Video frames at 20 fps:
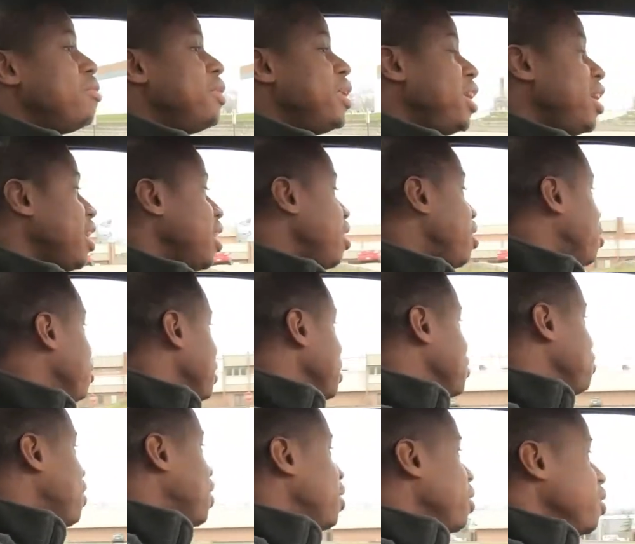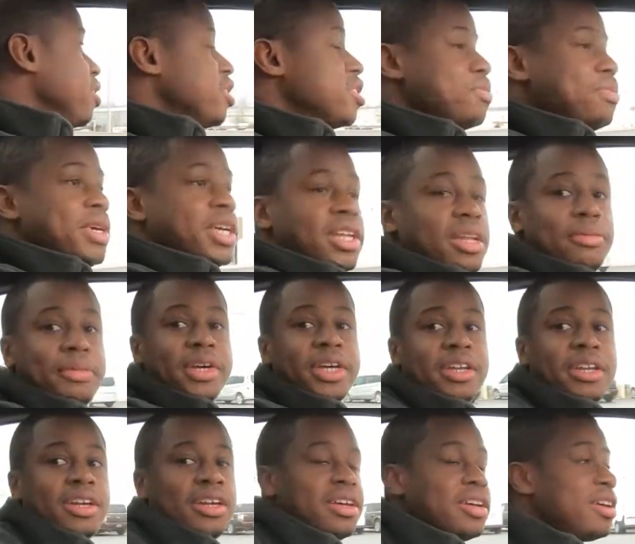me, I always follow the speed
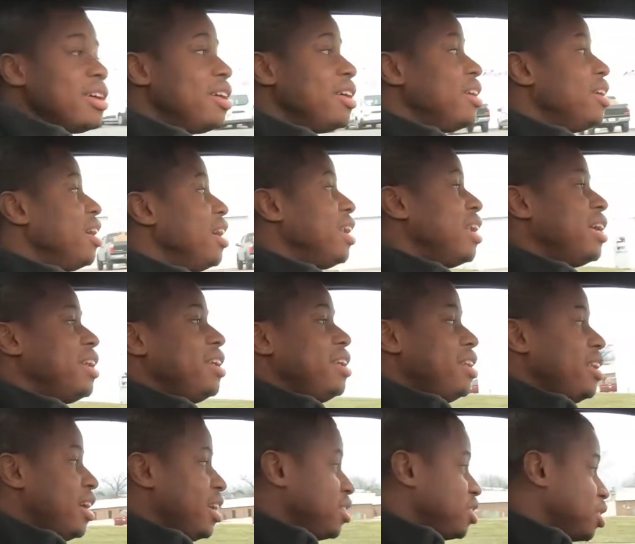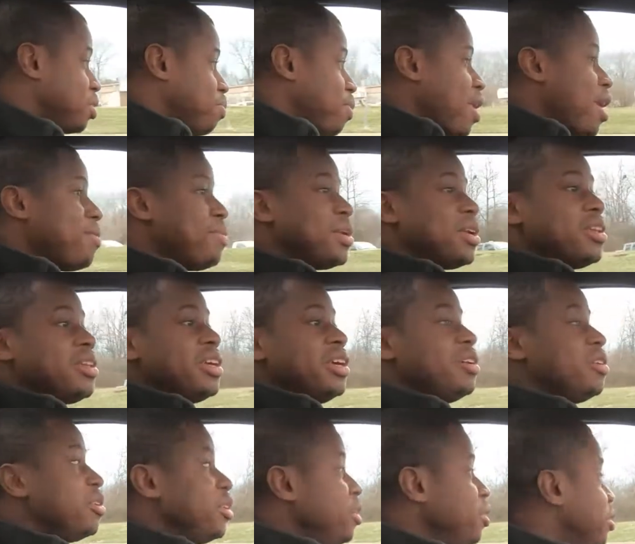limit, and I did not just pop an
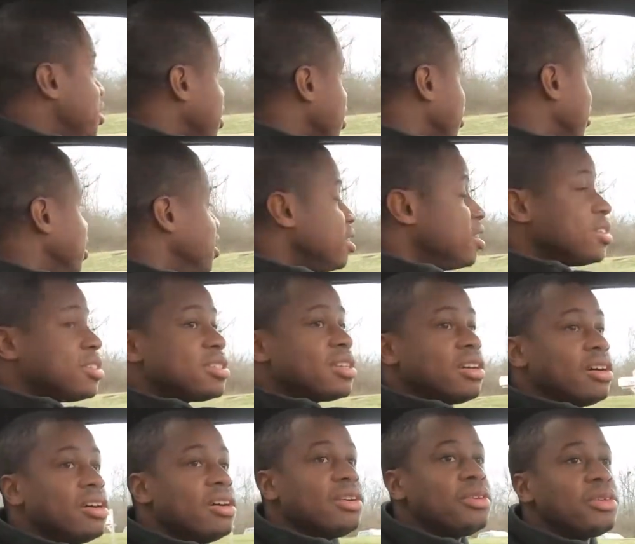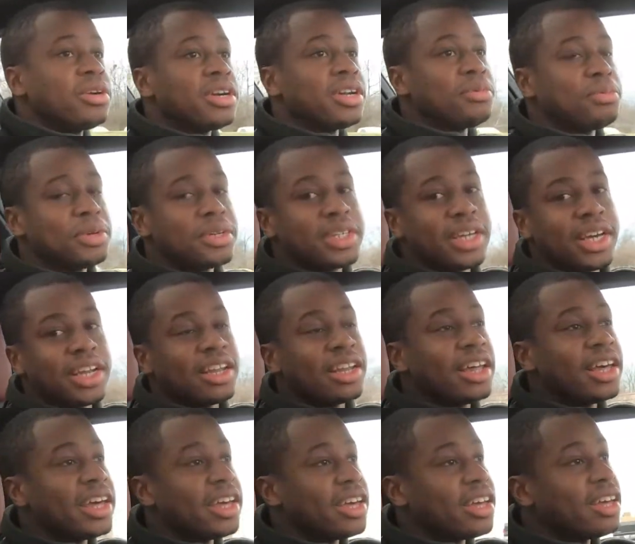illegal U-turn. So we're gonna pretend
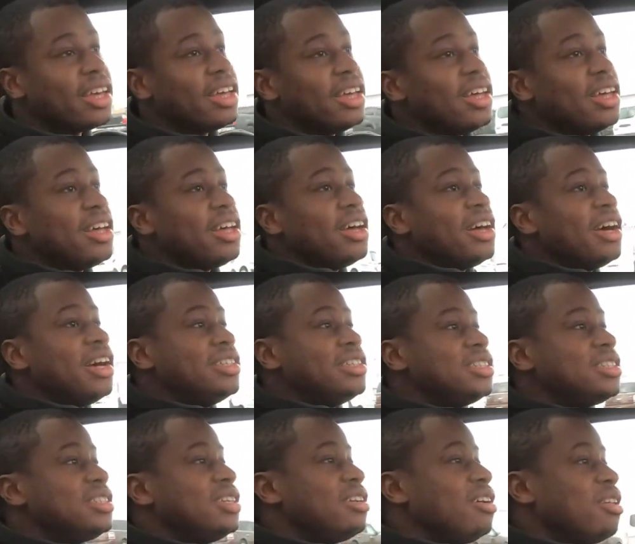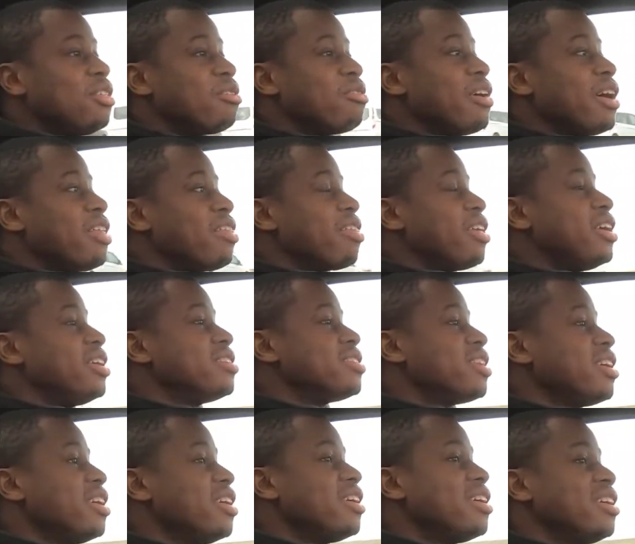like I just did all the right things
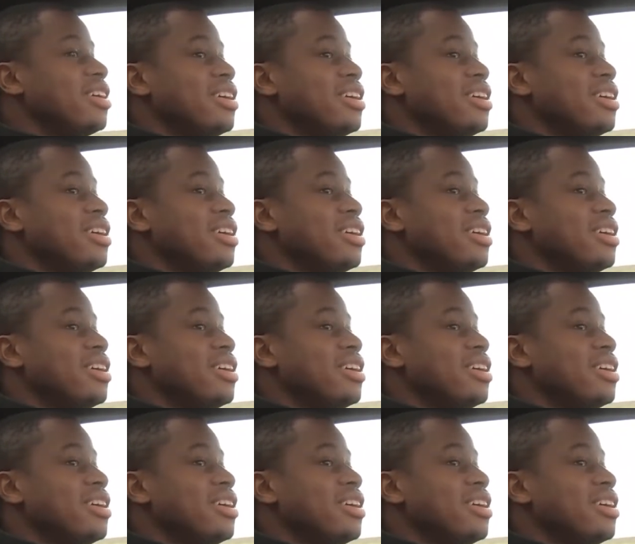there.